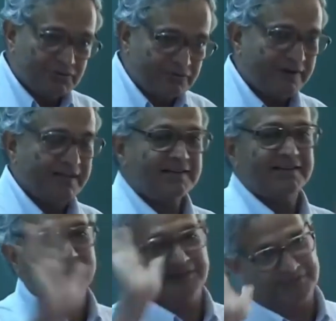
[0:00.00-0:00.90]
to fly the
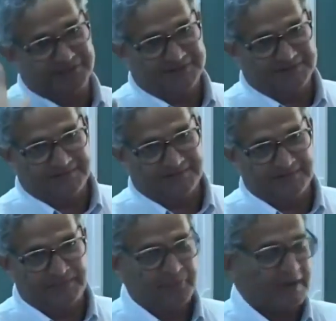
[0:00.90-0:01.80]
helicopter.
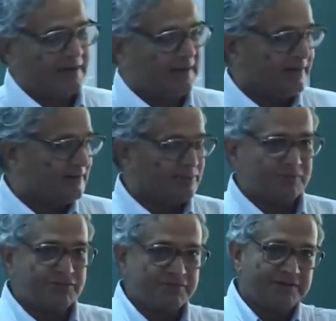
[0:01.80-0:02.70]

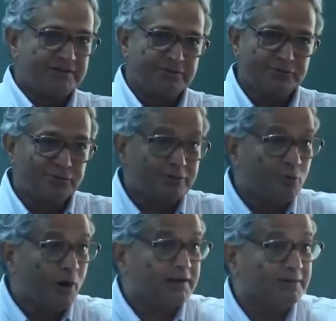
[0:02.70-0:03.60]
Suppose you say you do not
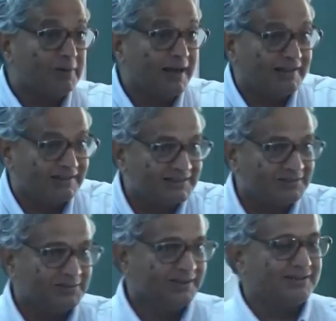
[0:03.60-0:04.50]
want the pilot
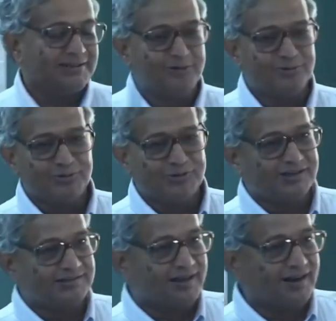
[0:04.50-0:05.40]
like now you
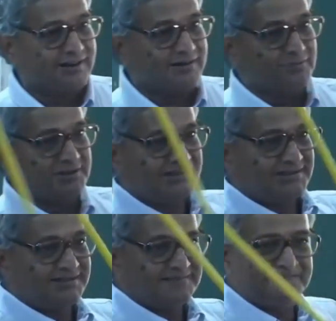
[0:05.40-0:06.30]
say autonomous,
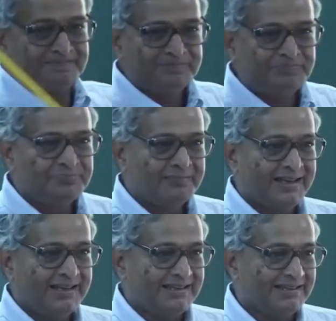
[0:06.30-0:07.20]

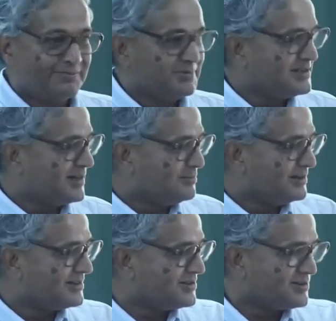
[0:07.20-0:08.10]
that means some
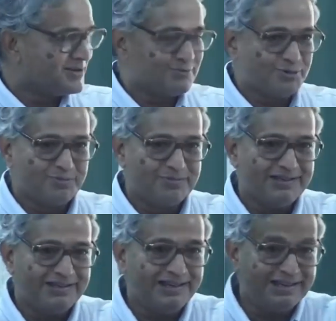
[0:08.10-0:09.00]
other system should
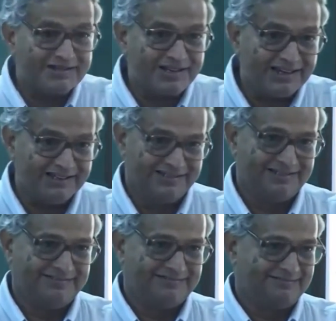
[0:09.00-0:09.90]
be inside
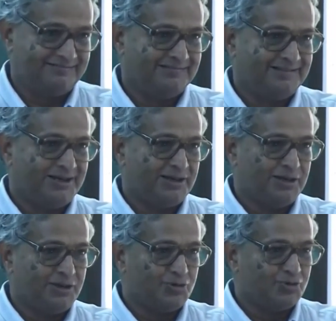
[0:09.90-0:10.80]

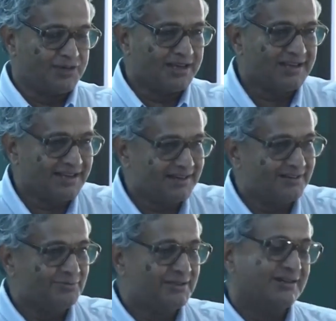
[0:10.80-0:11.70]
to take care
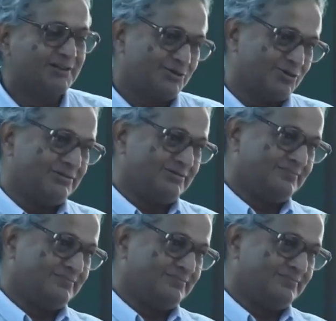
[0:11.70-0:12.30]
of the control.